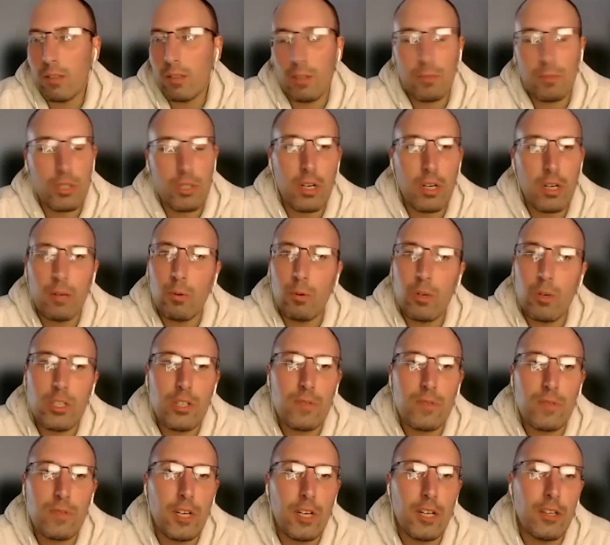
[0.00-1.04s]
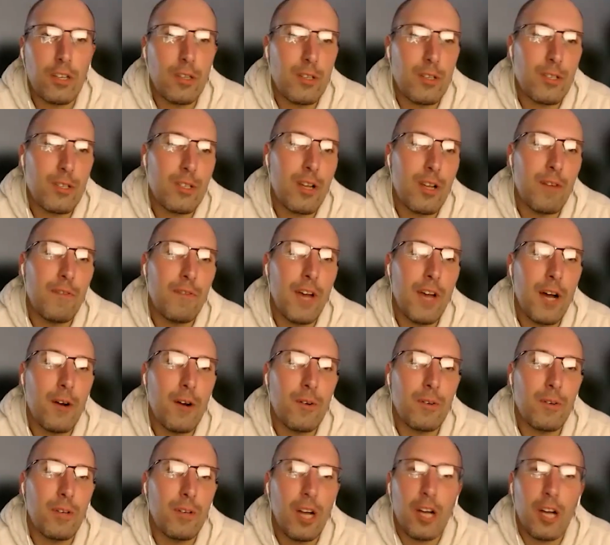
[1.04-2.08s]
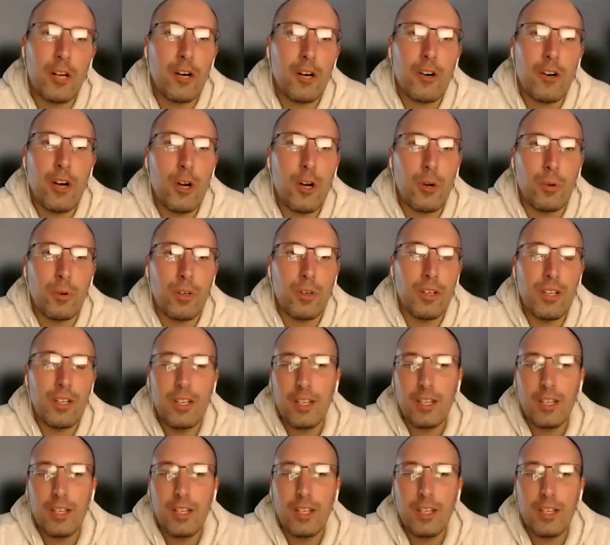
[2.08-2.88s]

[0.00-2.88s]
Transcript: I'm sorry. We're just figuring this stuff out on our own.